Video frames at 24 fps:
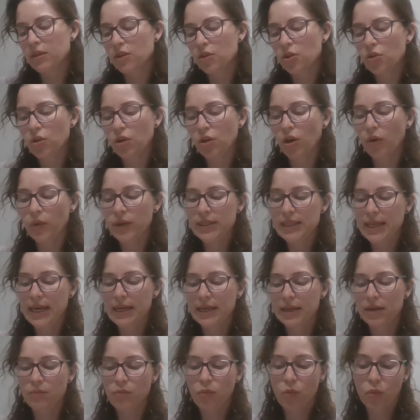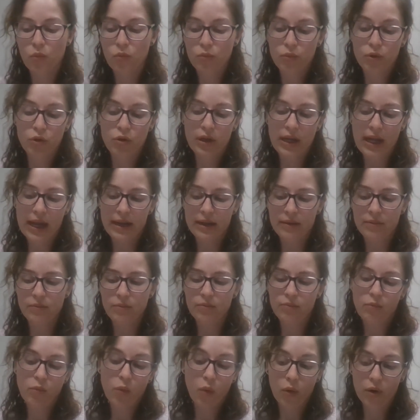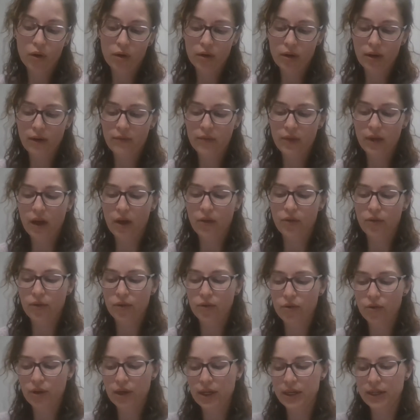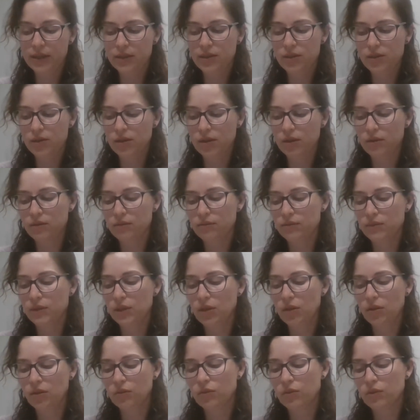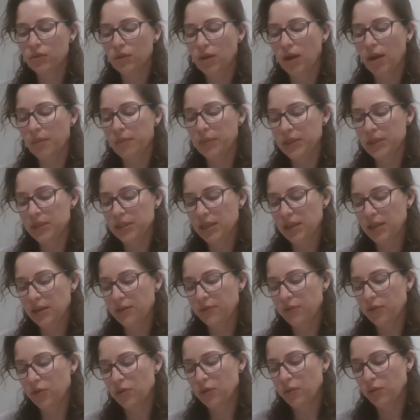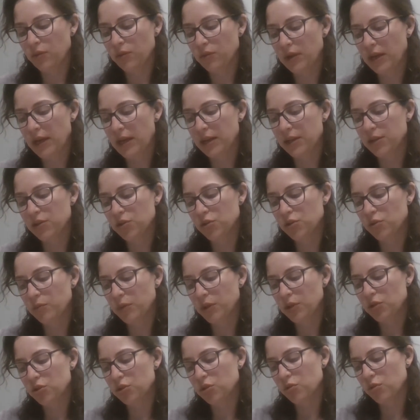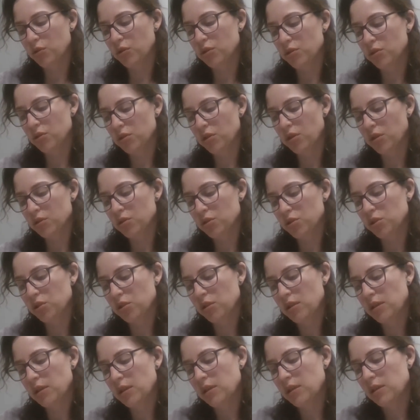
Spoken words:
you can always add in, you could add in more of the other ingredients to, you know, compensate if you add in too much cornstarch.